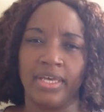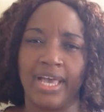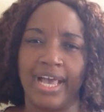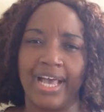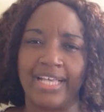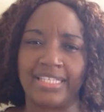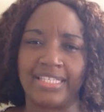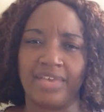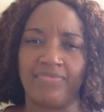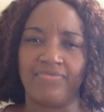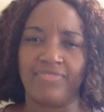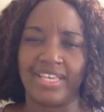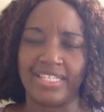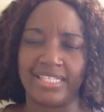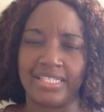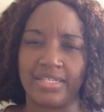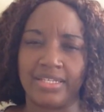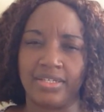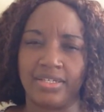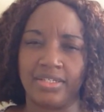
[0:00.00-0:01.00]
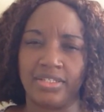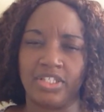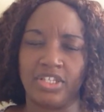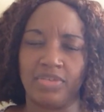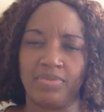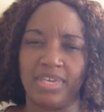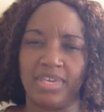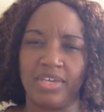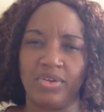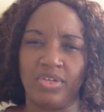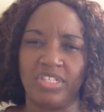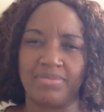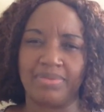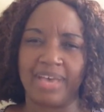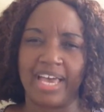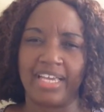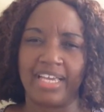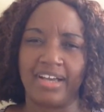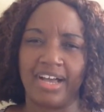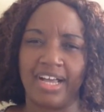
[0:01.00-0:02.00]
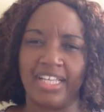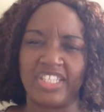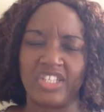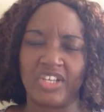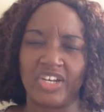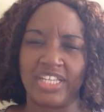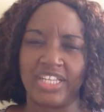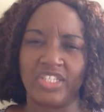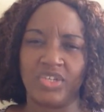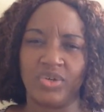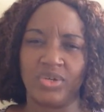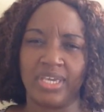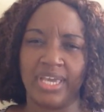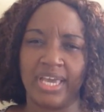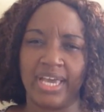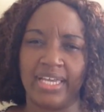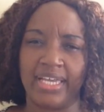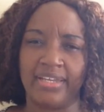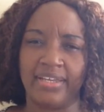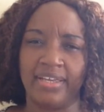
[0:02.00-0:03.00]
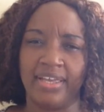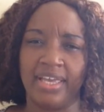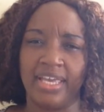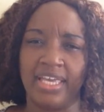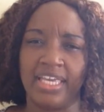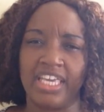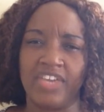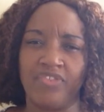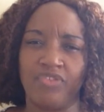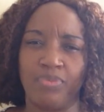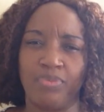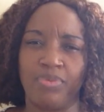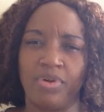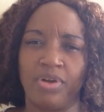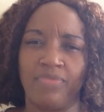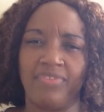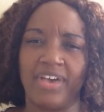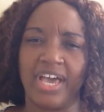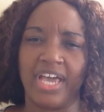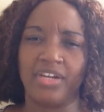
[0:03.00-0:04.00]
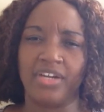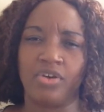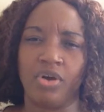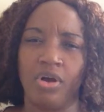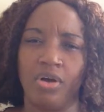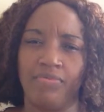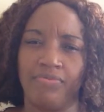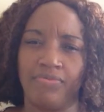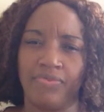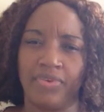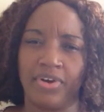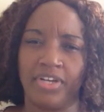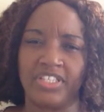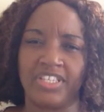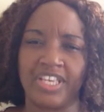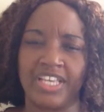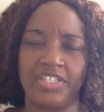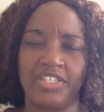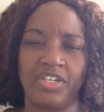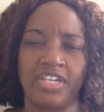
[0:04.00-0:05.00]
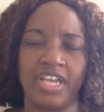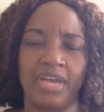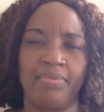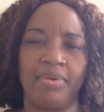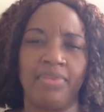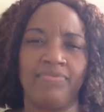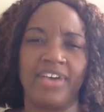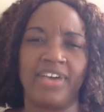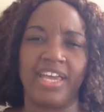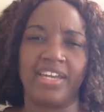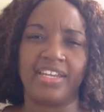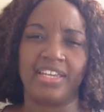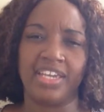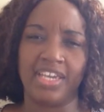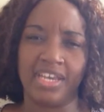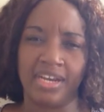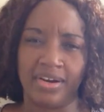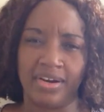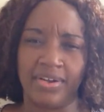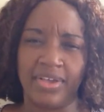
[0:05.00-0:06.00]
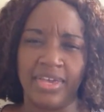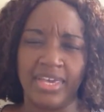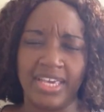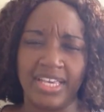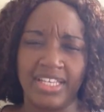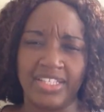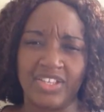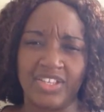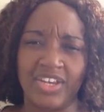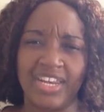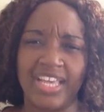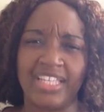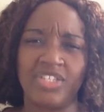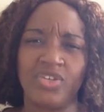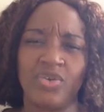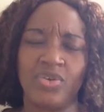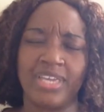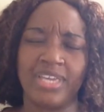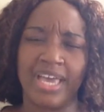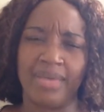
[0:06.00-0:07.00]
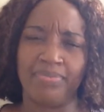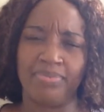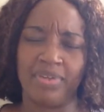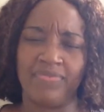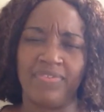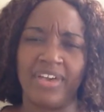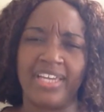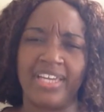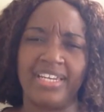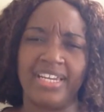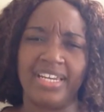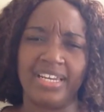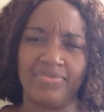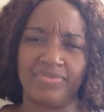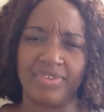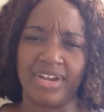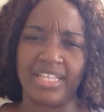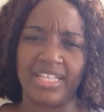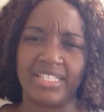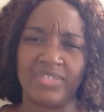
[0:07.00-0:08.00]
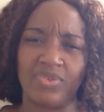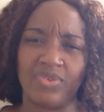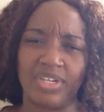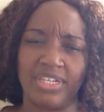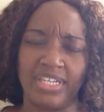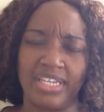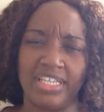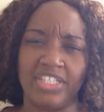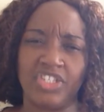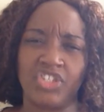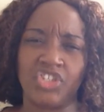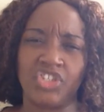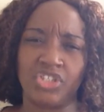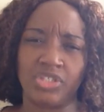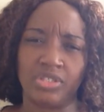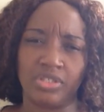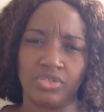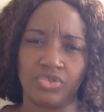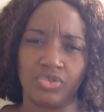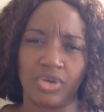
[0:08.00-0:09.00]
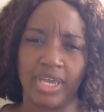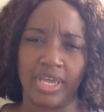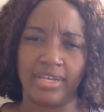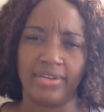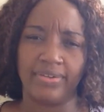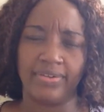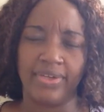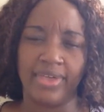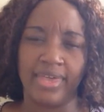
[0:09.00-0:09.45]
as a vessel to be used by God so that you can even provide comfort, so that you can provide care, so that you can provide deliverance for these children.